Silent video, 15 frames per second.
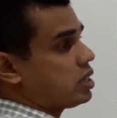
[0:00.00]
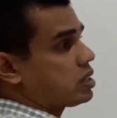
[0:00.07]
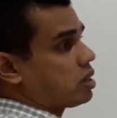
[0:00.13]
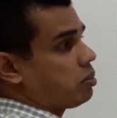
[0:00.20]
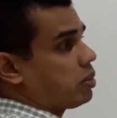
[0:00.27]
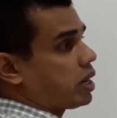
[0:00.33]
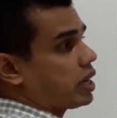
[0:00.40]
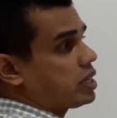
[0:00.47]

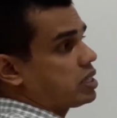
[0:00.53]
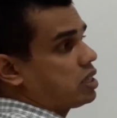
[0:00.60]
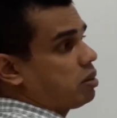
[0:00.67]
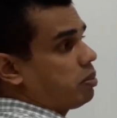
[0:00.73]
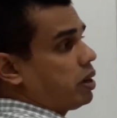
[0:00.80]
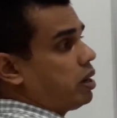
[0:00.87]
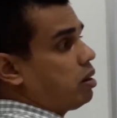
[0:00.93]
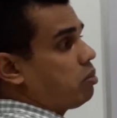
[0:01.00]
summarize
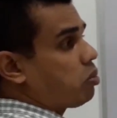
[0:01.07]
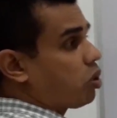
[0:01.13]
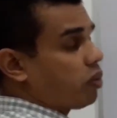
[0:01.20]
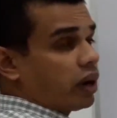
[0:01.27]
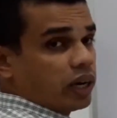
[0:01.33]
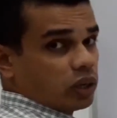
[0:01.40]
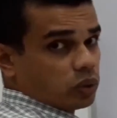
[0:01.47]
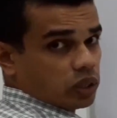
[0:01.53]
them and
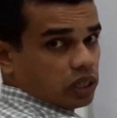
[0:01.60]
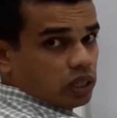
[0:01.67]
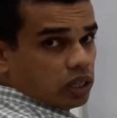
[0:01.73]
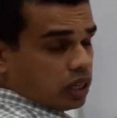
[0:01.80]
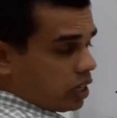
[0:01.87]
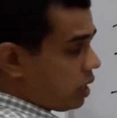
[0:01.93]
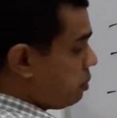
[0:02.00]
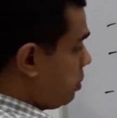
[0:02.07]
provide to
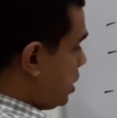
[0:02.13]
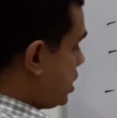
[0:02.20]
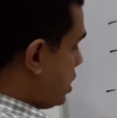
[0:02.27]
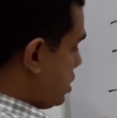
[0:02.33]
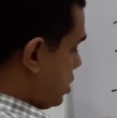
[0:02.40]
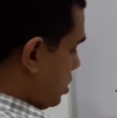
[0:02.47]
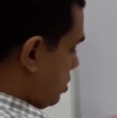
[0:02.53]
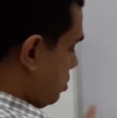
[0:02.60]
the MIS,